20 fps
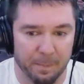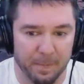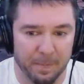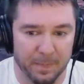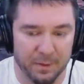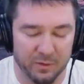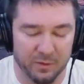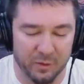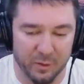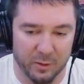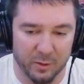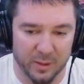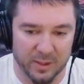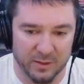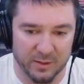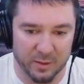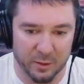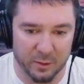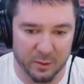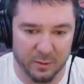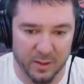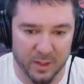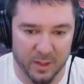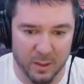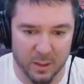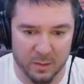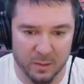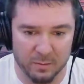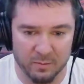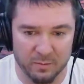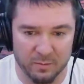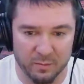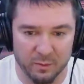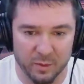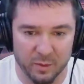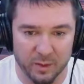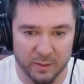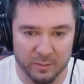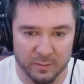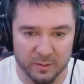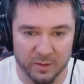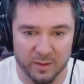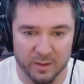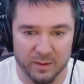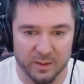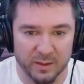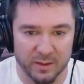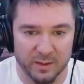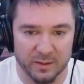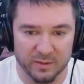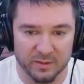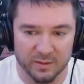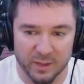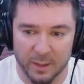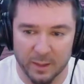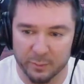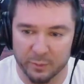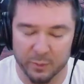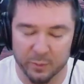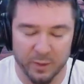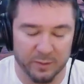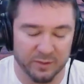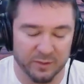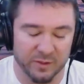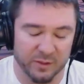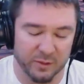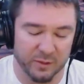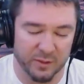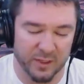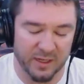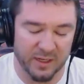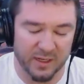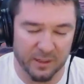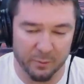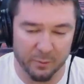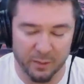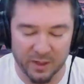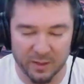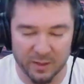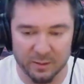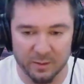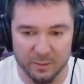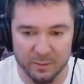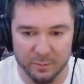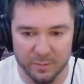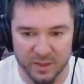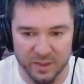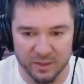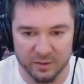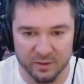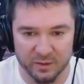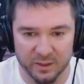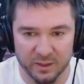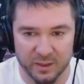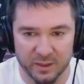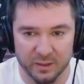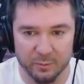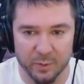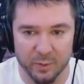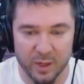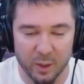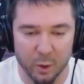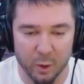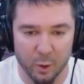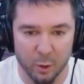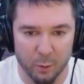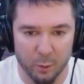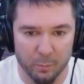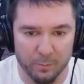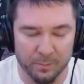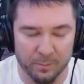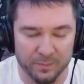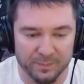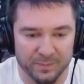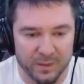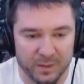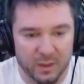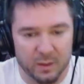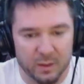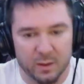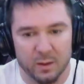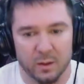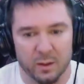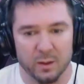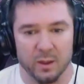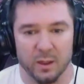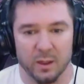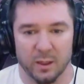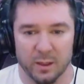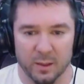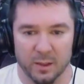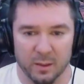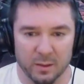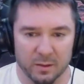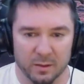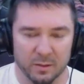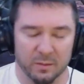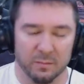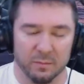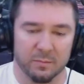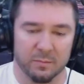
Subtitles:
So I turned around. I stopped what I was doing. I immediately went home, and